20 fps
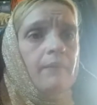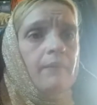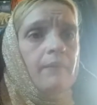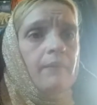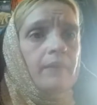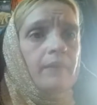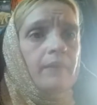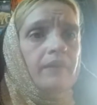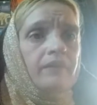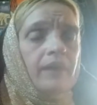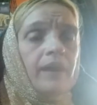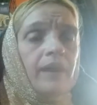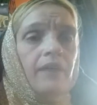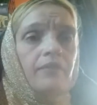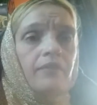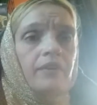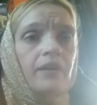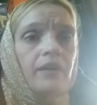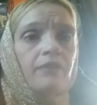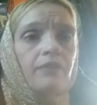because I
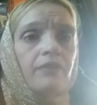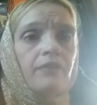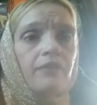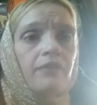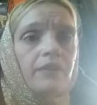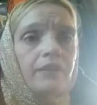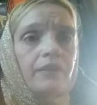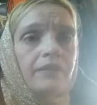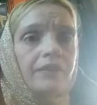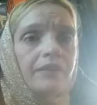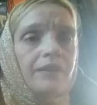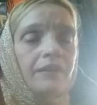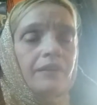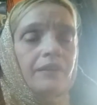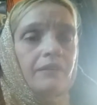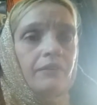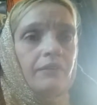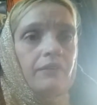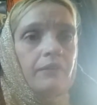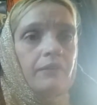have enough of it to
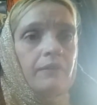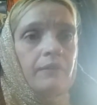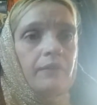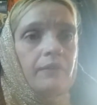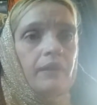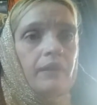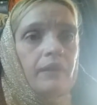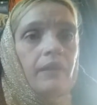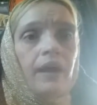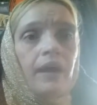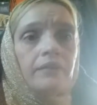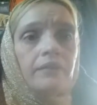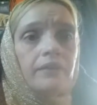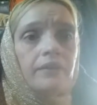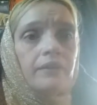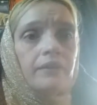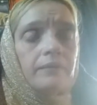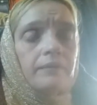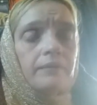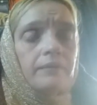give. A lot of
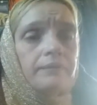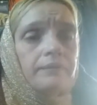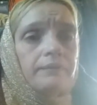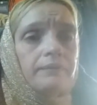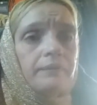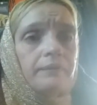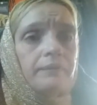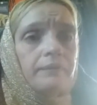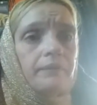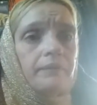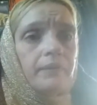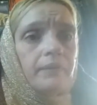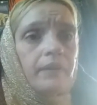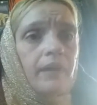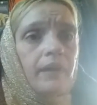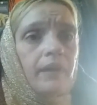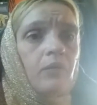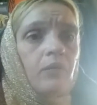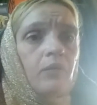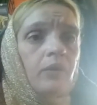it. A
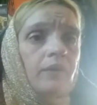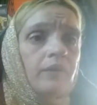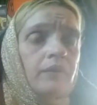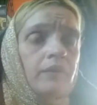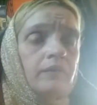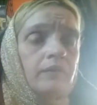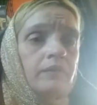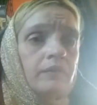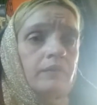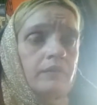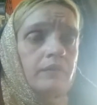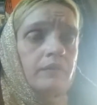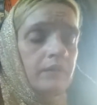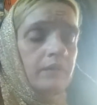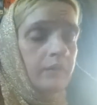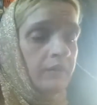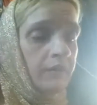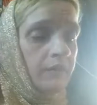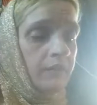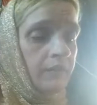lot more than
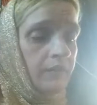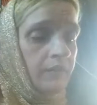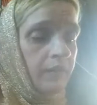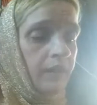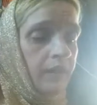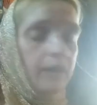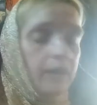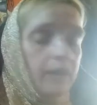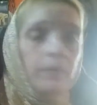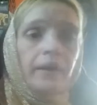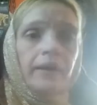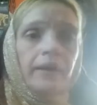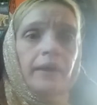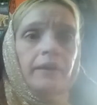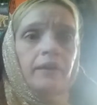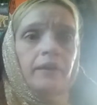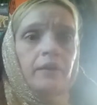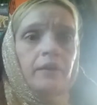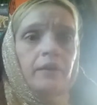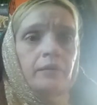anybody I
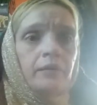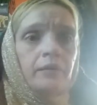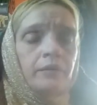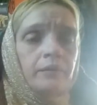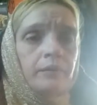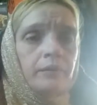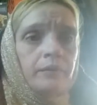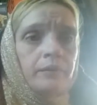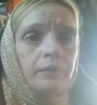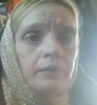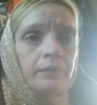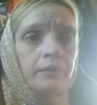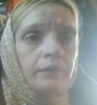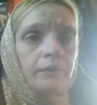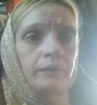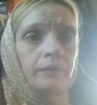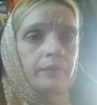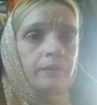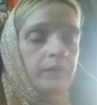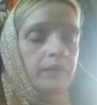know
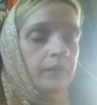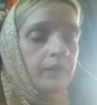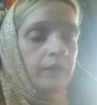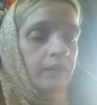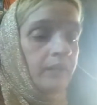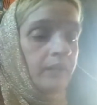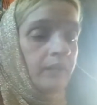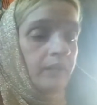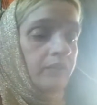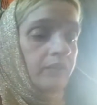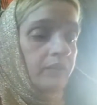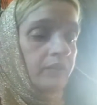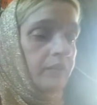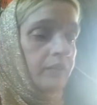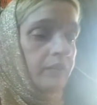in this